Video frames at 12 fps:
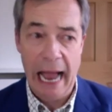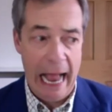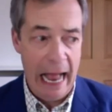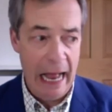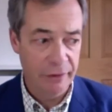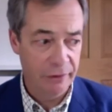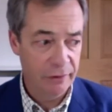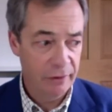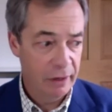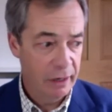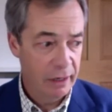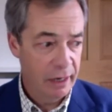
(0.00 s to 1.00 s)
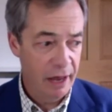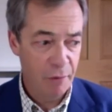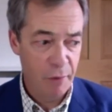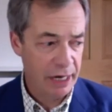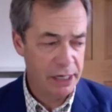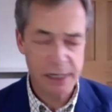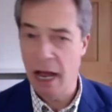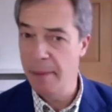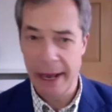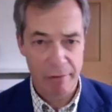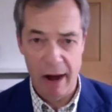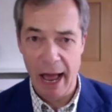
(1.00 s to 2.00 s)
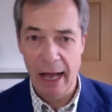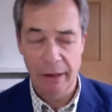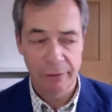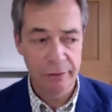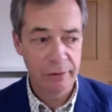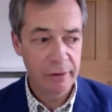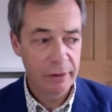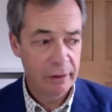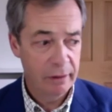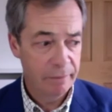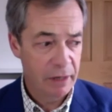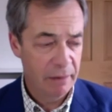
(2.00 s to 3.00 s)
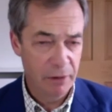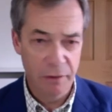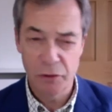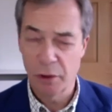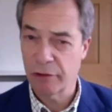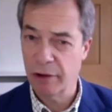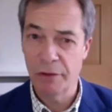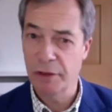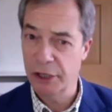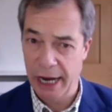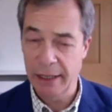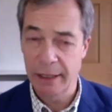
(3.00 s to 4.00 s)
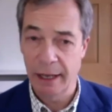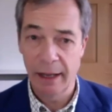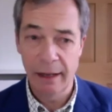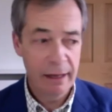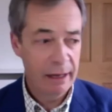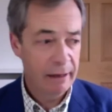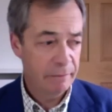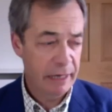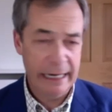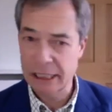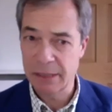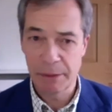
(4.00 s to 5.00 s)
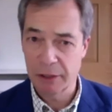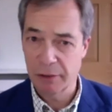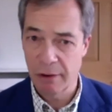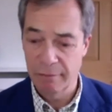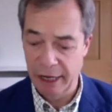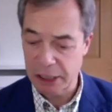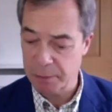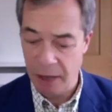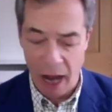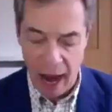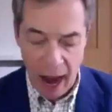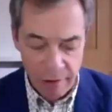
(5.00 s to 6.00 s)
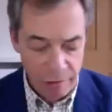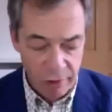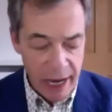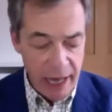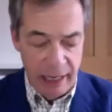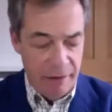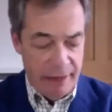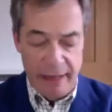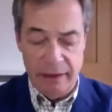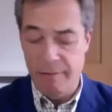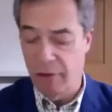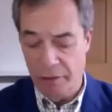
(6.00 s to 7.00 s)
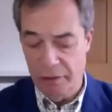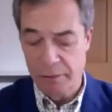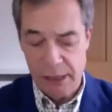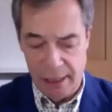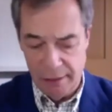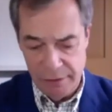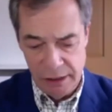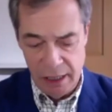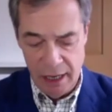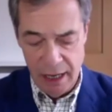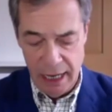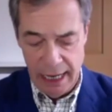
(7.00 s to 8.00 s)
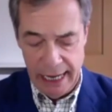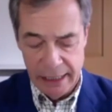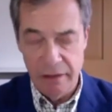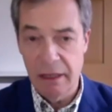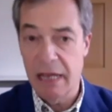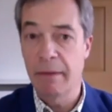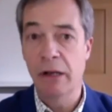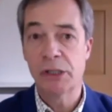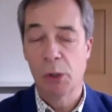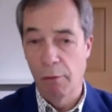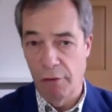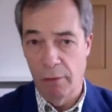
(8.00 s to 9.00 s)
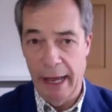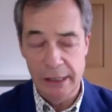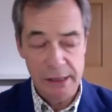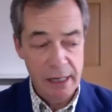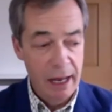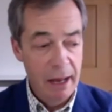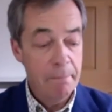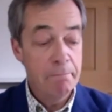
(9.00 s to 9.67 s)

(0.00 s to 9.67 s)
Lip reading: And if we're going to turn that around and move to a growth agenda, it has to be through investment. I really think they've got themselves into the most awful mess.